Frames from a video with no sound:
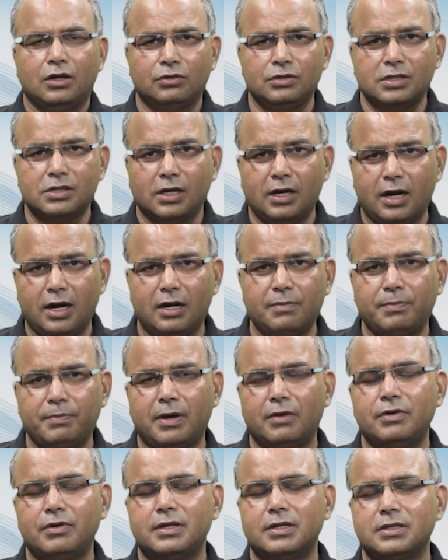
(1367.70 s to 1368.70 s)
Now this hard
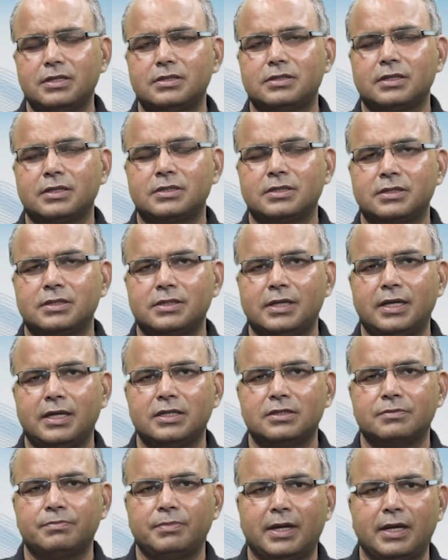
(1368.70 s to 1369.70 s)
power is
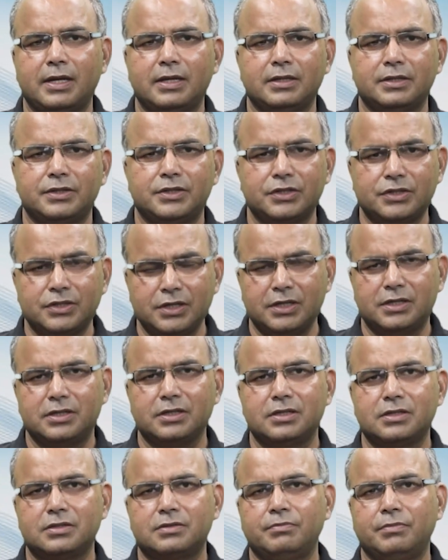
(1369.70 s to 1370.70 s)
exercised by
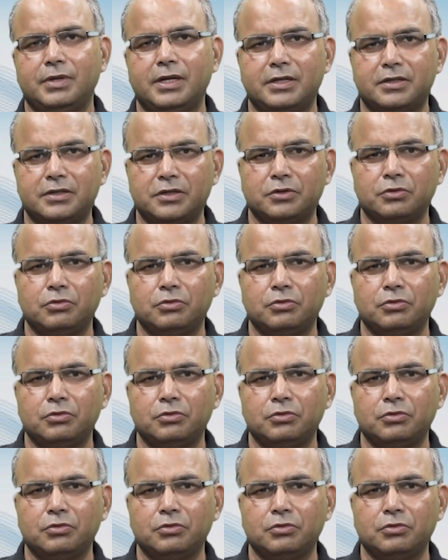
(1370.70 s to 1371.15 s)
dictators, military